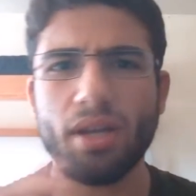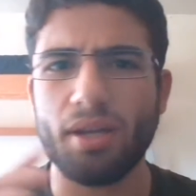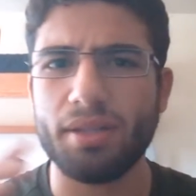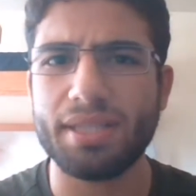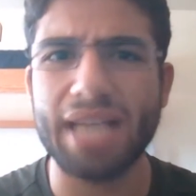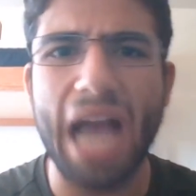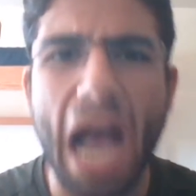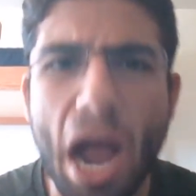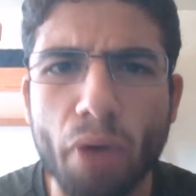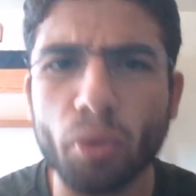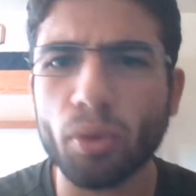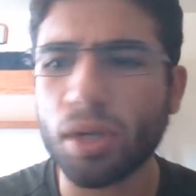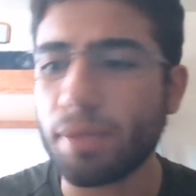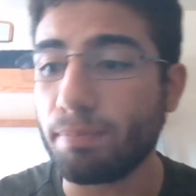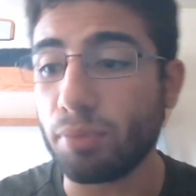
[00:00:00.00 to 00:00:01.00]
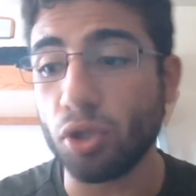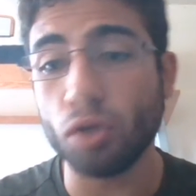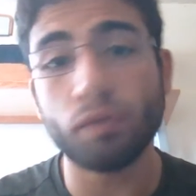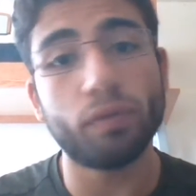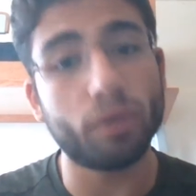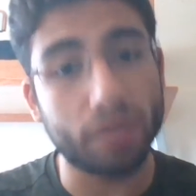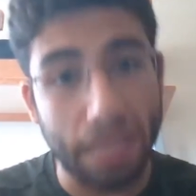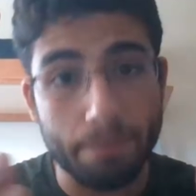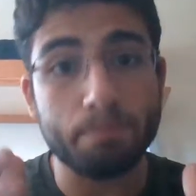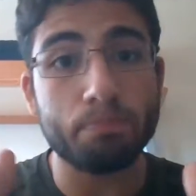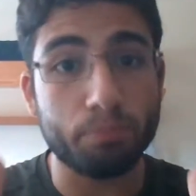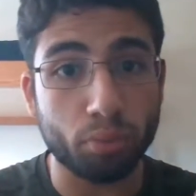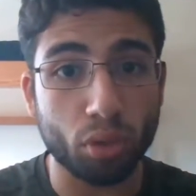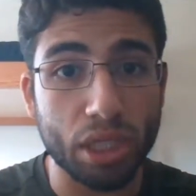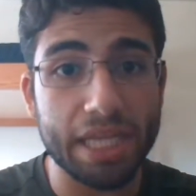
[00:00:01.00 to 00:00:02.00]
towering, beautiful, yet
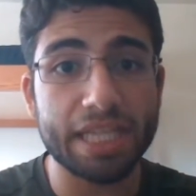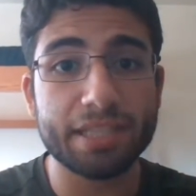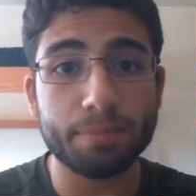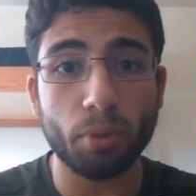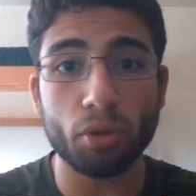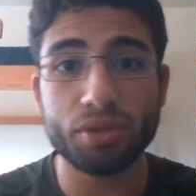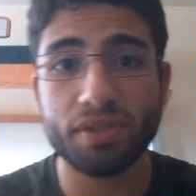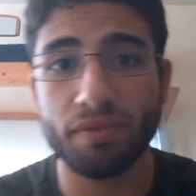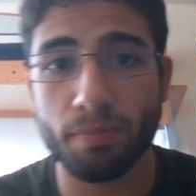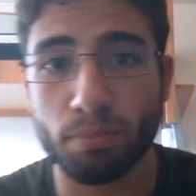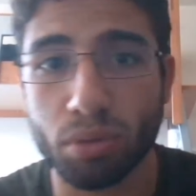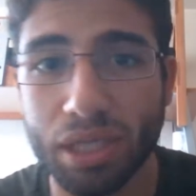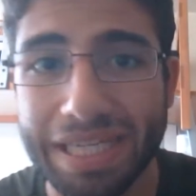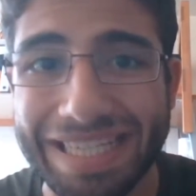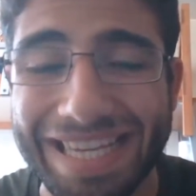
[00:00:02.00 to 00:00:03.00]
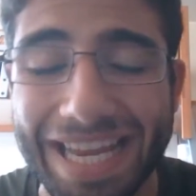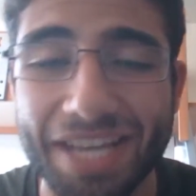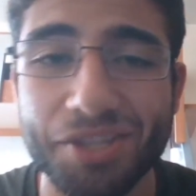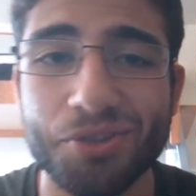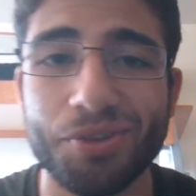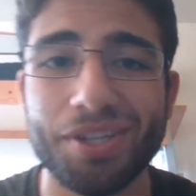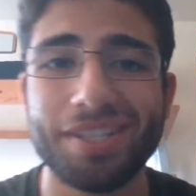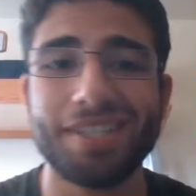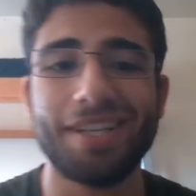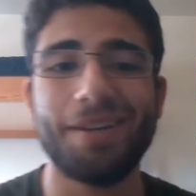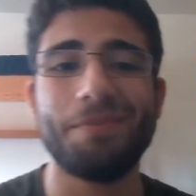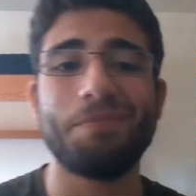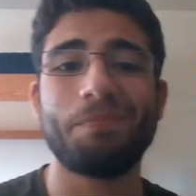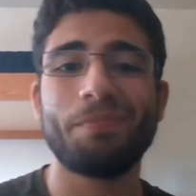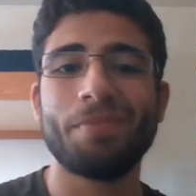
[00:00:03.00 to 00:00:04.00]
pretty explosive and pretty dangerous
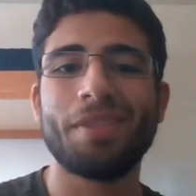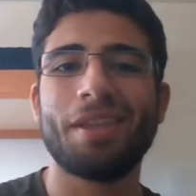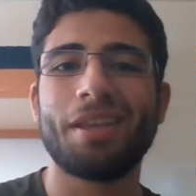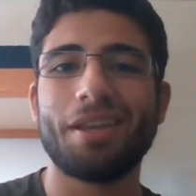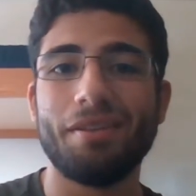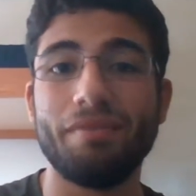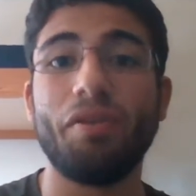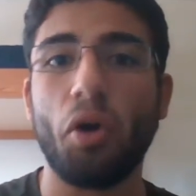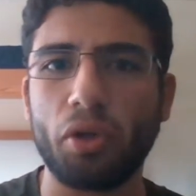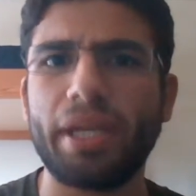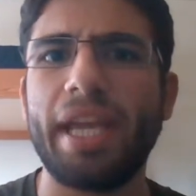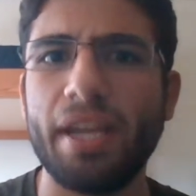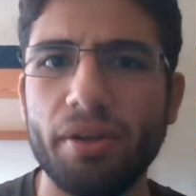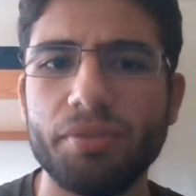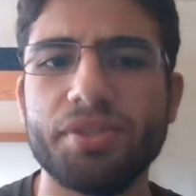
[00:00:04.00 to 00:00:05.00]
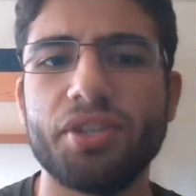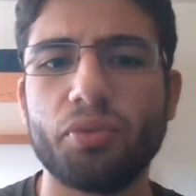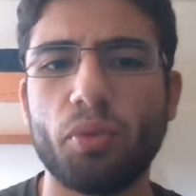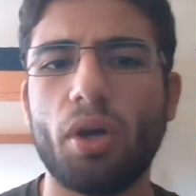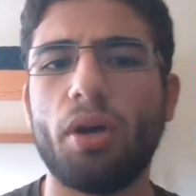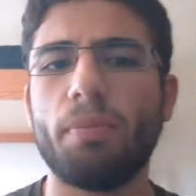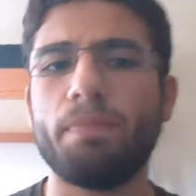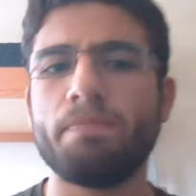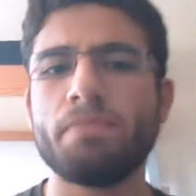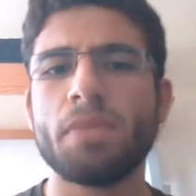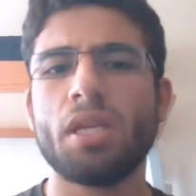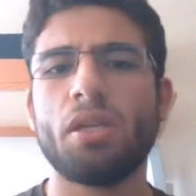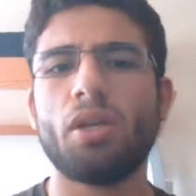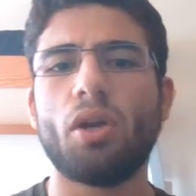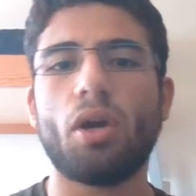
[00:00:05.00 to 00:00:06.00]
volcanoes as well.
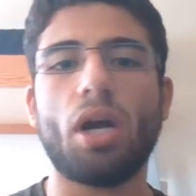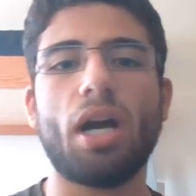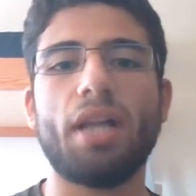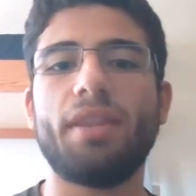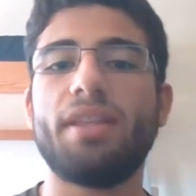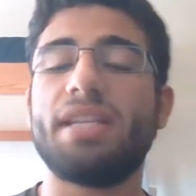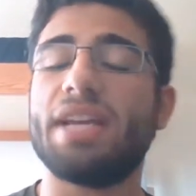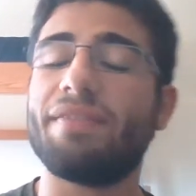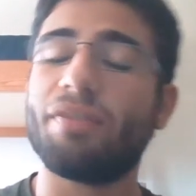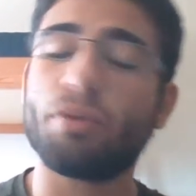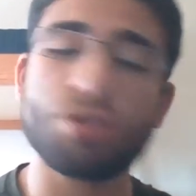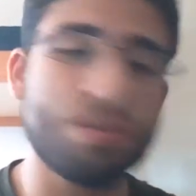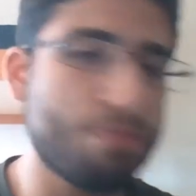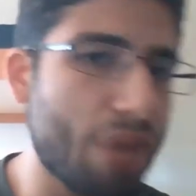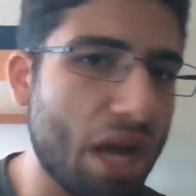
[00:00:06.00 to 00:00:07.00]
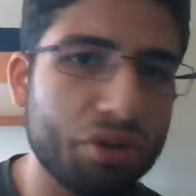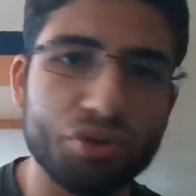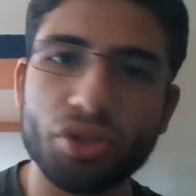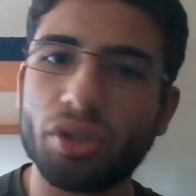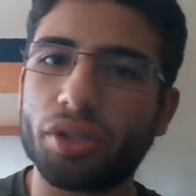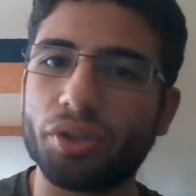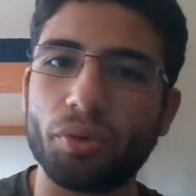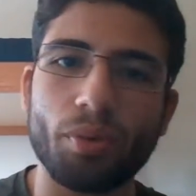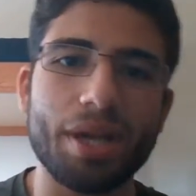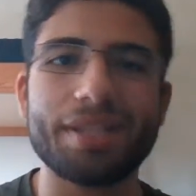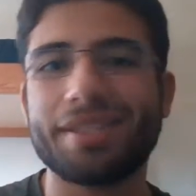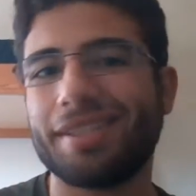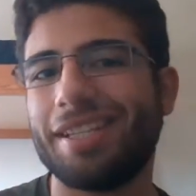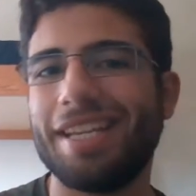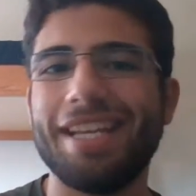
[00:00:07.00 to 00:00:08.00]
The divergent boundary along the
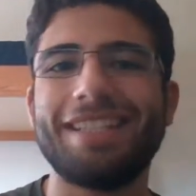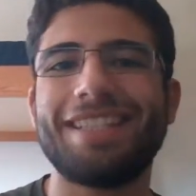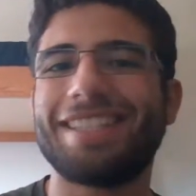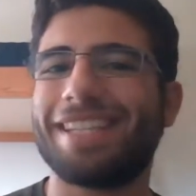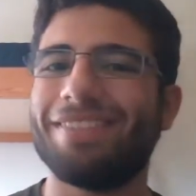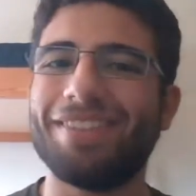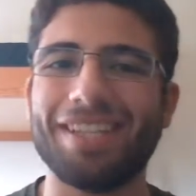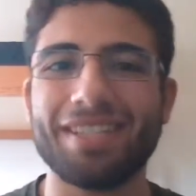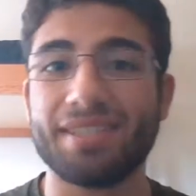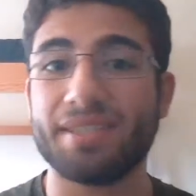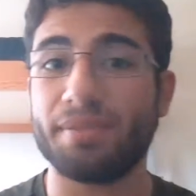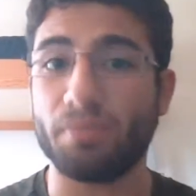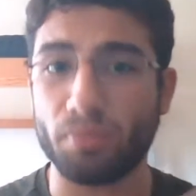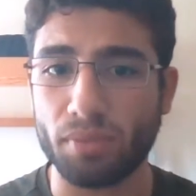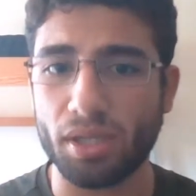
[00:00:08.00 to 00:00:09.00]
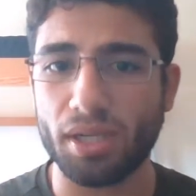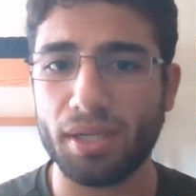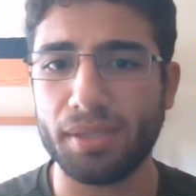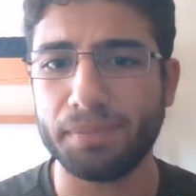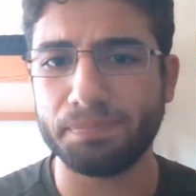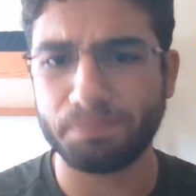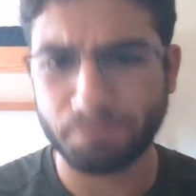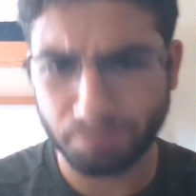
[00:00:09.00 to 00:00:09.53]
west and the east is giving us some, a